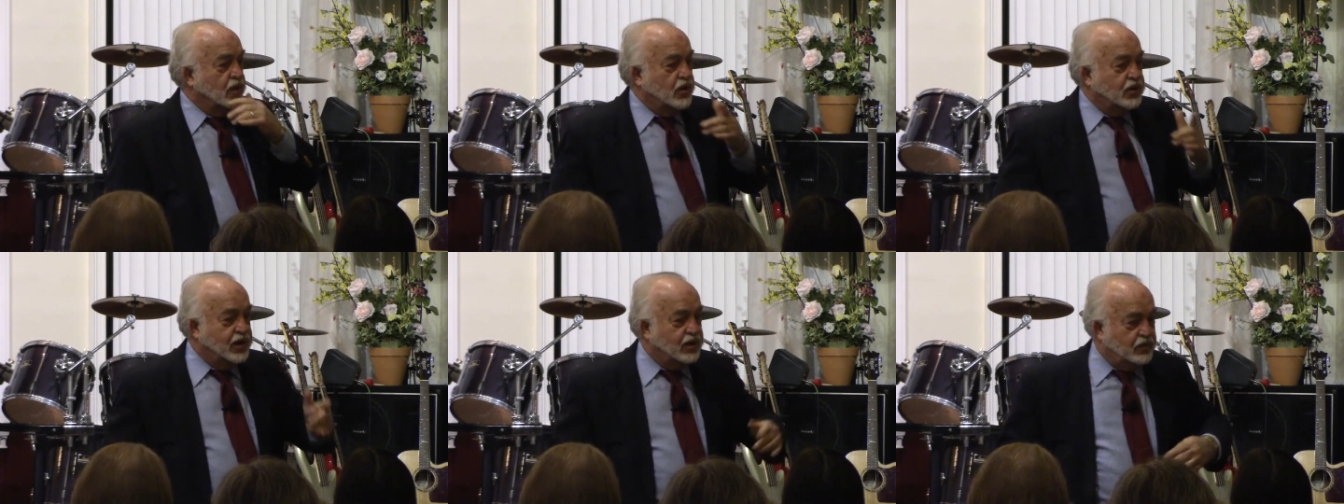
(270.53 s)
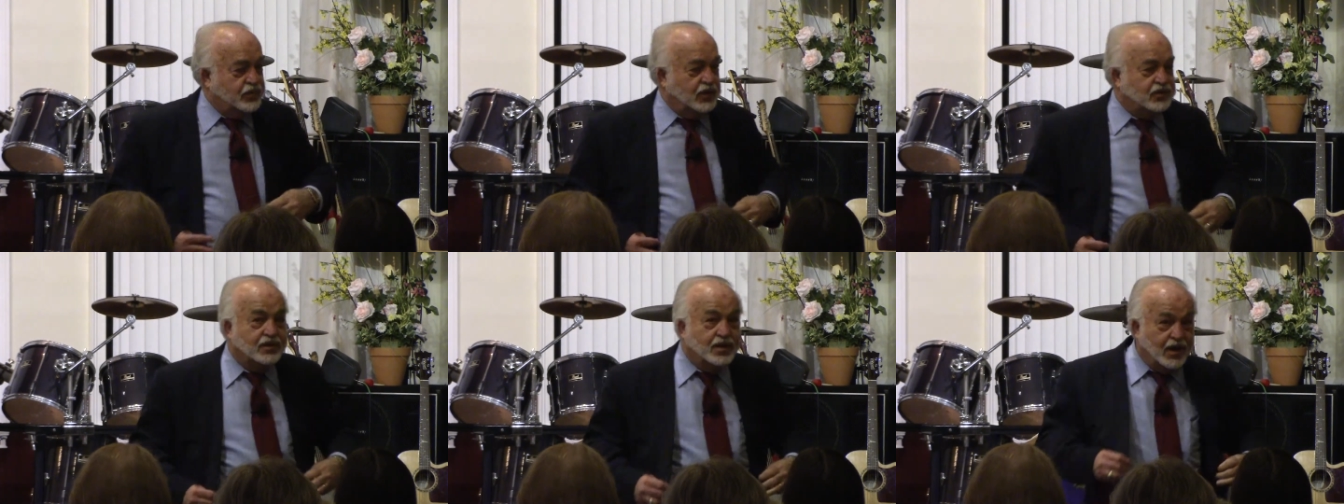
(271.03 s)
Are you getting a
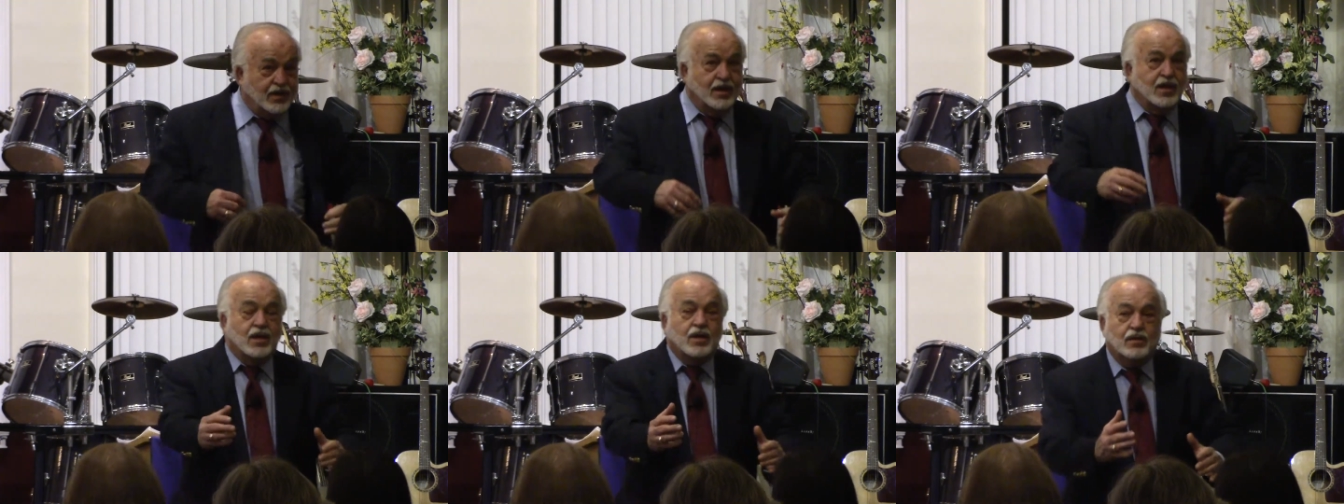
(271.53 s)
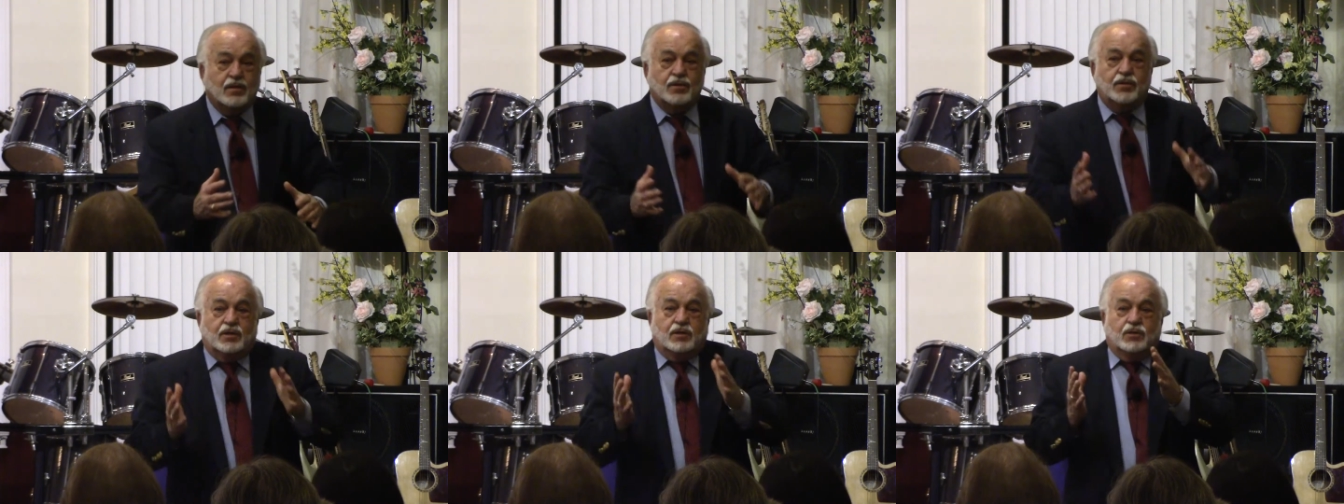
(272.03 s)
picture tonight?
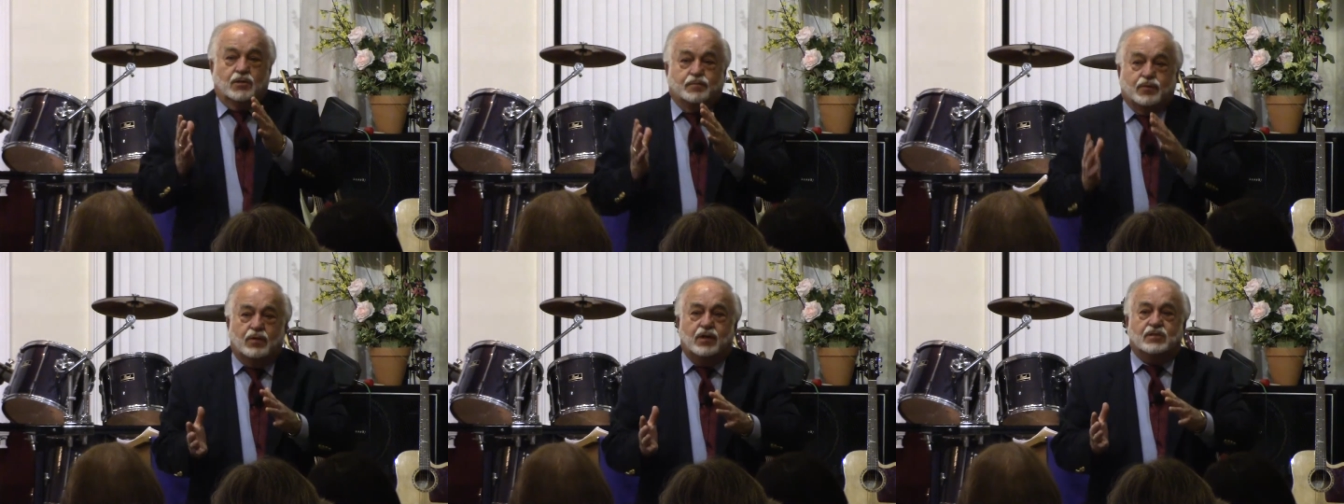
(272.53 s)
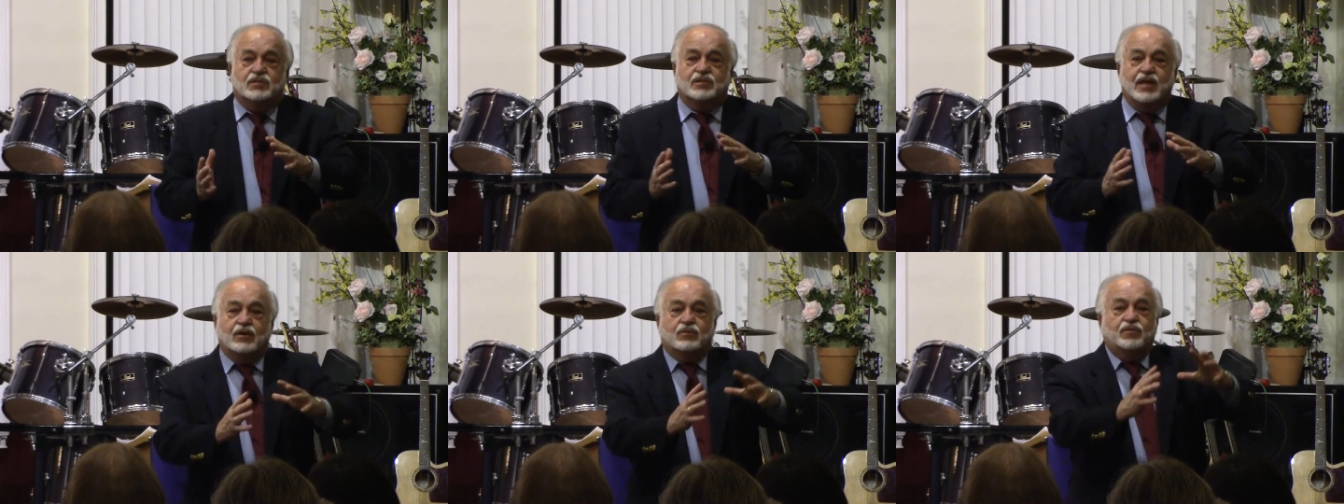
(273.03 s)
The, the priest
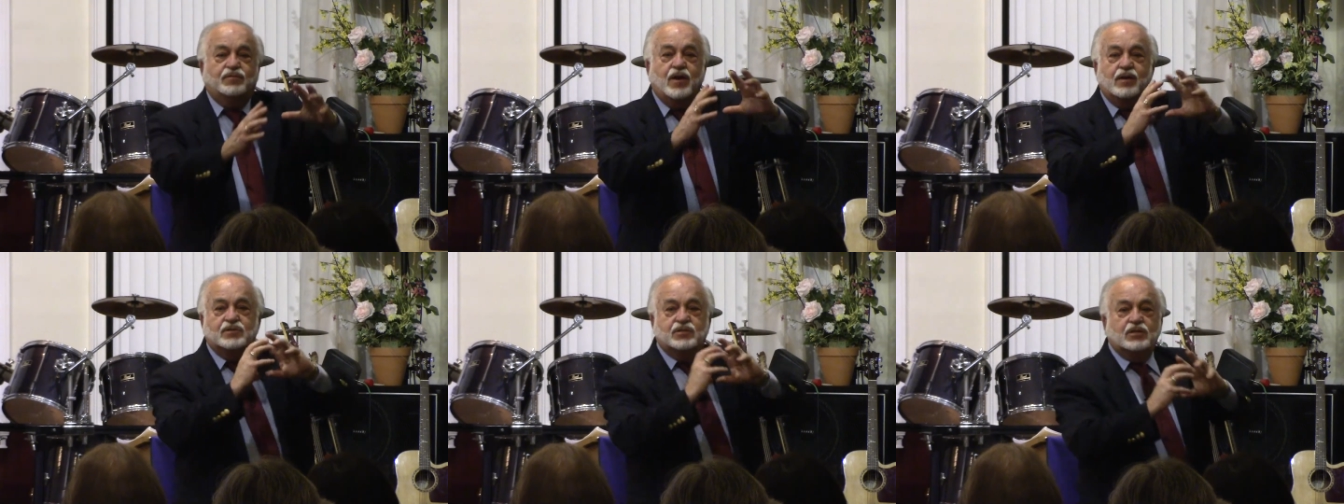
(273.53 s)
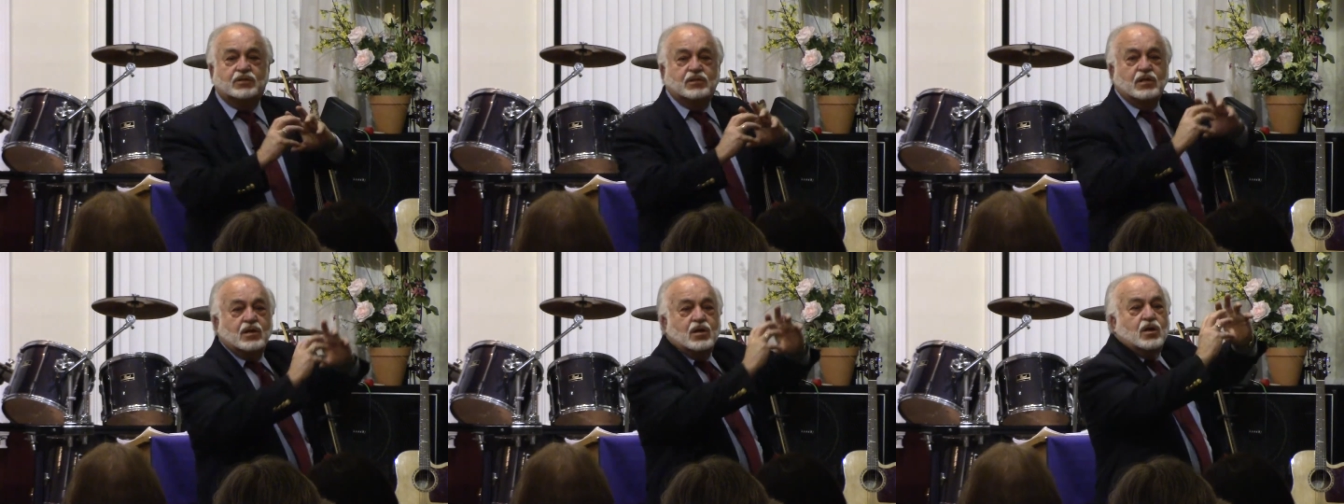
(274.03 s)

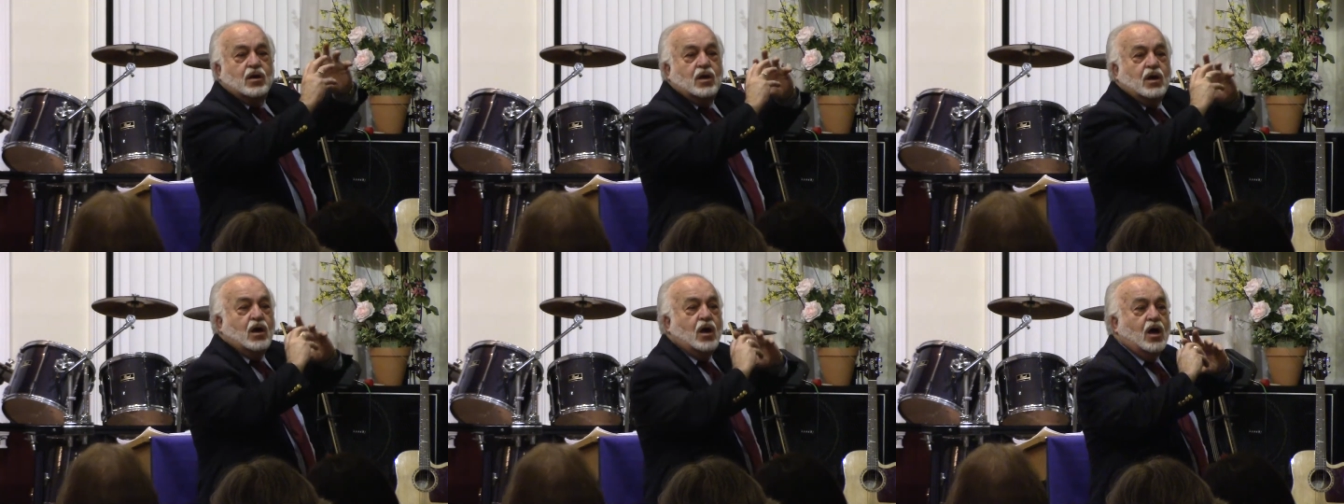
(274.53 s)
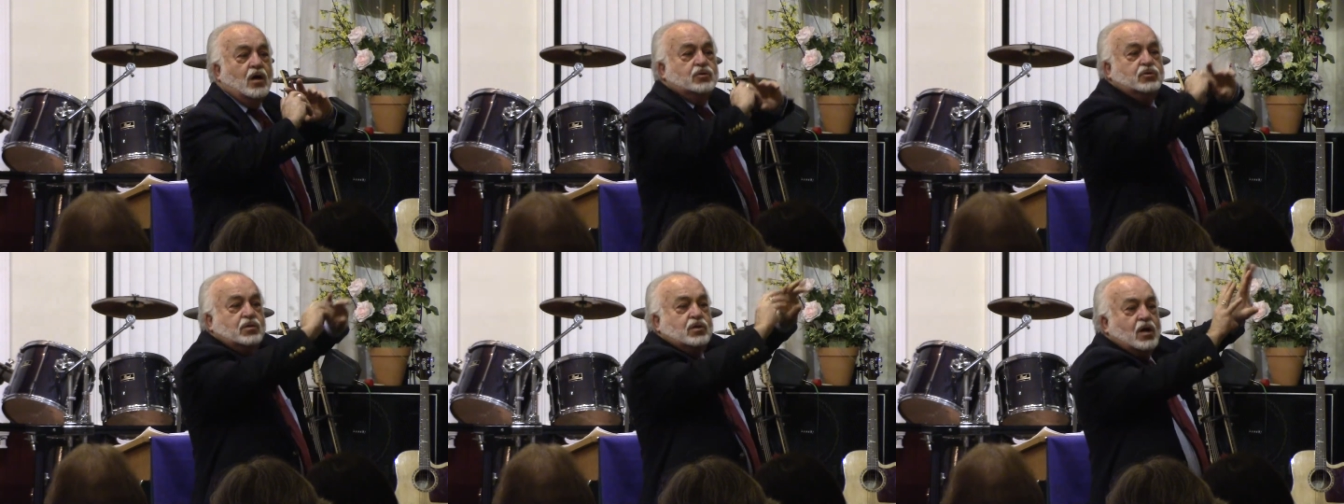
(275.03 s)
sacrifices
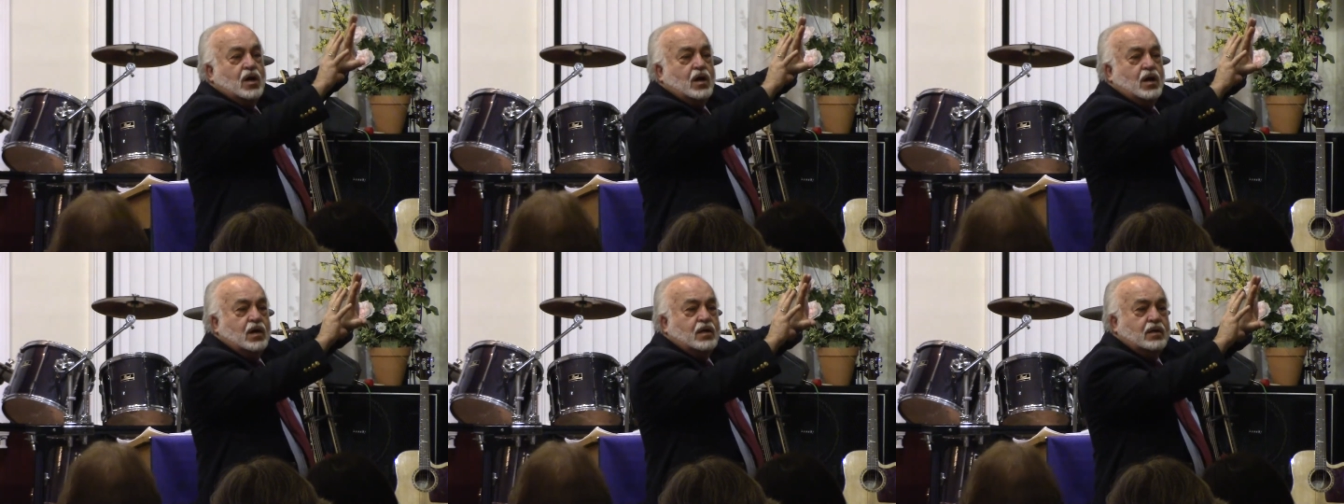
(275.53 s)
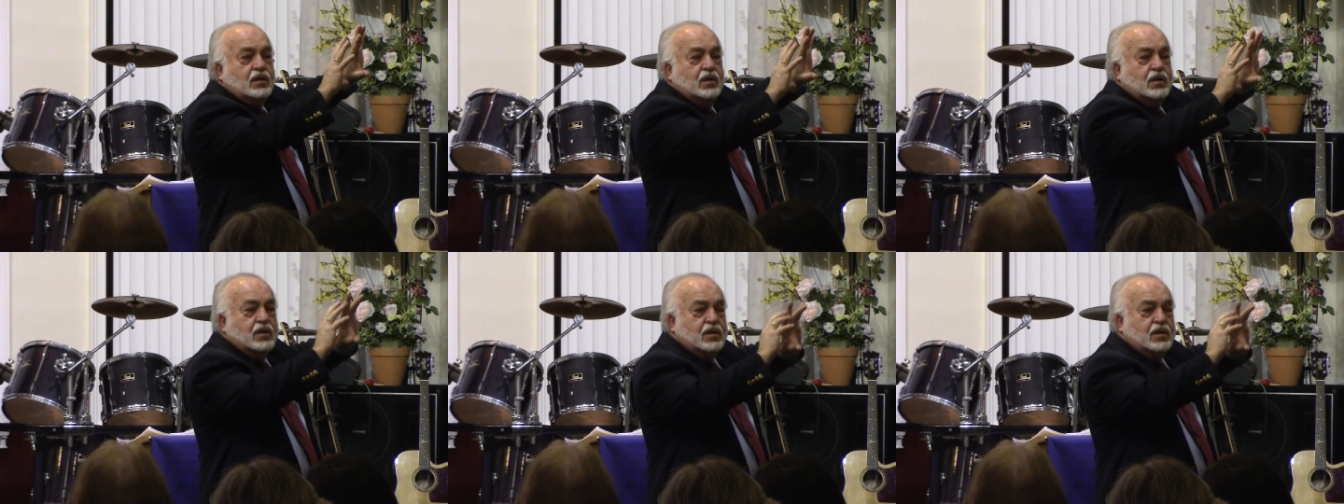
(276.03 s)
unto God